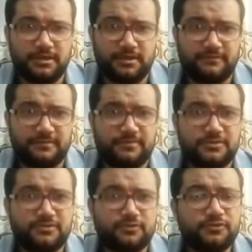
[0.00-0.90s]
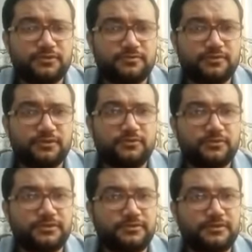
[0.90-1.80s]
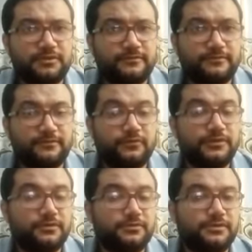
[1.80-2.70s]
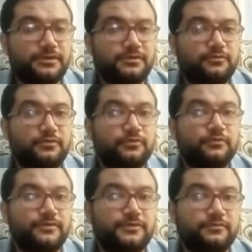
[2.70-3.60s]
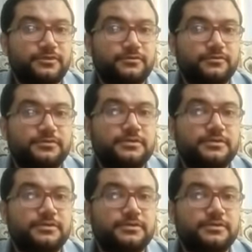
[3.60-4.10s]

If the patient is not responding to any fluid and no adrenaline, we go to vasopressor.